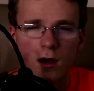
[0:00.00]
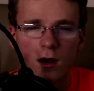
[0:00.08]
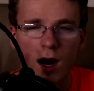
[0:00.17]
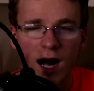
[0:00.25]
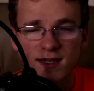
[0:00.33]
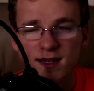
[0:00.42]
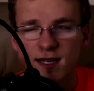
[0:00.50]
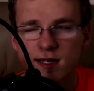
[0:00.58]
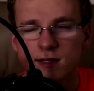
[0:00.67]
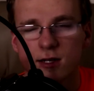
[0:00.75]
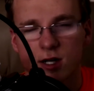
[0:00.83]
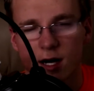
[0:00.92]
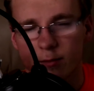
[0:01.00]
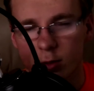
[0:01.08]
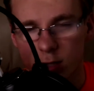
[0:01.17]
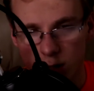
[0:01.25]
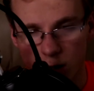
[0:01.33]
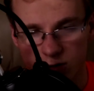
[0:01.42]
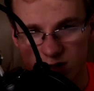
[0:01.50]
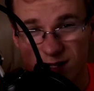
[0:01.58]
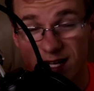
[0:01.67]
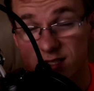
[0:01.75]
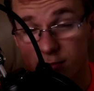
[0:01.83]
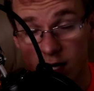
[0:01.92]
I think they'll come close.
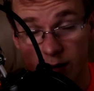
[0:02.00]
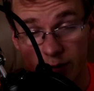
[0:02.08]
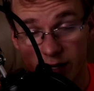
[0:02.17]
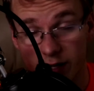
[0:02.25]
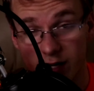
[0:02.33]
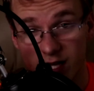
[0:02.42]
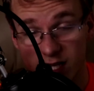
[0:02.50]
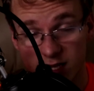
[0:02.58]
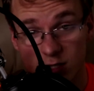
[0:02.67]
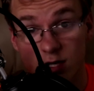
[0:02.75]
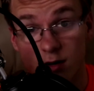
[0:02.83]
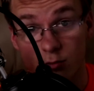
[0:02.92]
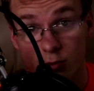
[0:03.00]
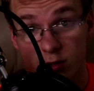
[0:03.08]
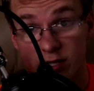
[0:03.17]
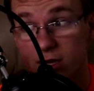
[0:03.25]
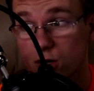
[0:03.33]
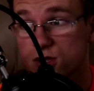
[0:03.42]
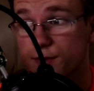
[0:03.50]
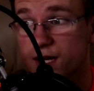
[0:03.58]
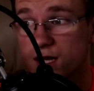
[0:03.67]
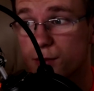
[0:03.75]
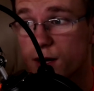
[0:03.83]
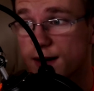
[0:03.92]
That's my opinion. I think they'll come really close to making
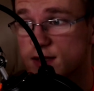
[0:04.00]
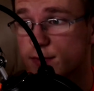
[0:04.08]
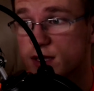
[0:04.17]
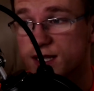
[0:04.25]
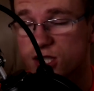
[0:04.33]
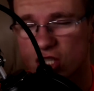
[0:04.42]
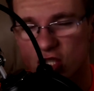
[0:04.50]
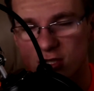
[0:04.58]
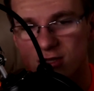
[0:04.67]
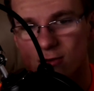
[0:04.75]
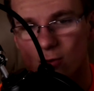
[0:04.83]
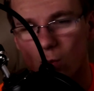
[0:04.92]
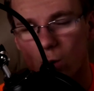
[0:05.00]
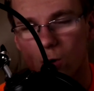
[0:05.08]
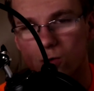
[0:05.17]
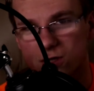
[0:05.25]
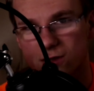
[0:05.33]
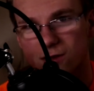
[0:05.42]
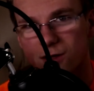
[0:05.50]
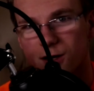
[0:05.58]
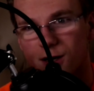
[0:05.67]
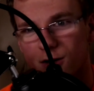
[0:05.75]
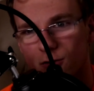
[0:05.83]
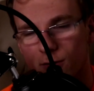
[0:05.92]
the playoffs, but they just won't
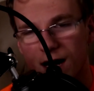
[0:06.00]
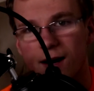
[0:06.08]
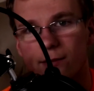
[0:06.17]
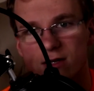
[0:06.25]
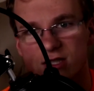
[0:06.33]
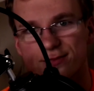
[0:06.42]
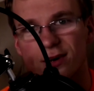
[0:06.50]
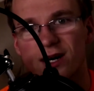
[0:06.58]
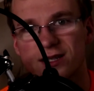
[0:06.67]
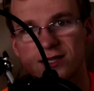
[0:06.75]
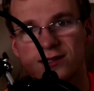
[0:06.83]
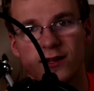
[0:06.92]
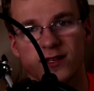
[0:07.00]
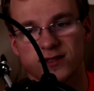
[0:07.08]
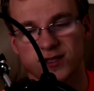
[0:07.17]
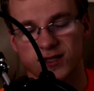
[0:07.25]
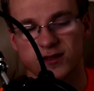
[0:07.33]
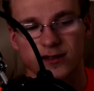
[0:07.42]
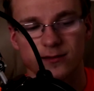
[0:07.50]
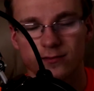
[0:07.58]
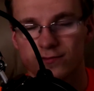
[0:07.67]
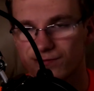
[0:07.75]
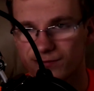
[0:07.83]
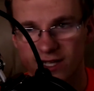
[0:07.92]
grab a spot to this season.
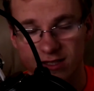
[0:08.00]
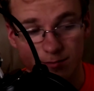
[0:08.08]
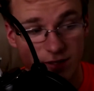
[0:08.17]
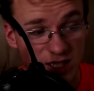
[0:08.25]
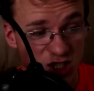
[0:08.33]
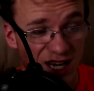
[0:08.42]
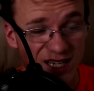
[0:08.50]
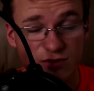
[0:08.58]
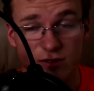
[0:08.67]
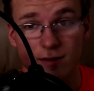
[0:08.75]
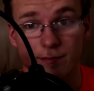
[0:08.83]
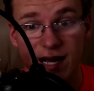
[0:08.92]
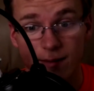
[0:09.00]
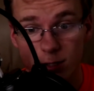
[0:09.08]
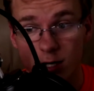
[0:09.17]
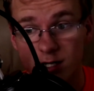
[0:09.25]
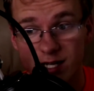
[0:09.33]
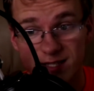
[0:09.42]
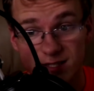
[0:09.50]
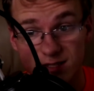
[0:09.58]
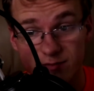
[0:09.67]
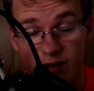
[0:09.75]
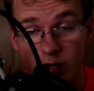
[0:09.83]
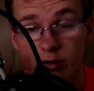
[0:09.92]
It's a big change for them. Babcock has a
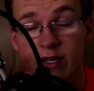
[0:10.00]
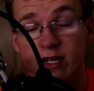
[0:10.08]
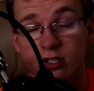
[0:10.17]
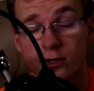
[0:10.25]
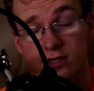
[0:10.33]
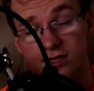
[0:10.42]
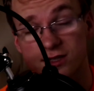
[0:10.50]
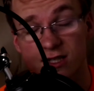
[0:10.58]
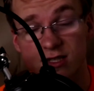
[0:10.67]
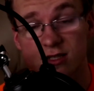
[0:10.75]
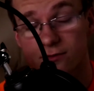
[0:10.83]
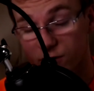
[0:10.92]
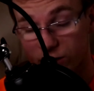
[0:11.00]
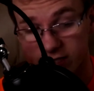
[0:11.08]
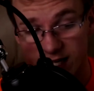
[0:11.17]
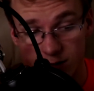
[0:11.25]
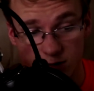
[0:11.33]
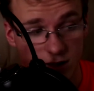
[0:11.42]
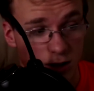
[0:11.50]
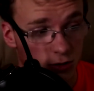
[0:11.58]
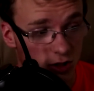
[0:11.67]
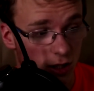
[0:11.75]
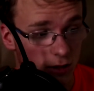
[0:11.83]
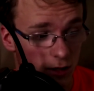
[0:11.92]
very interesting system, very talented
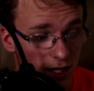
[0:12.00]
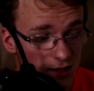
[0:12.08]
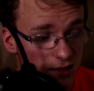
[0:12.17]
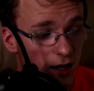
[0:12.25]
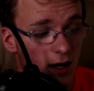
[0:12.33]
coach nonetheless,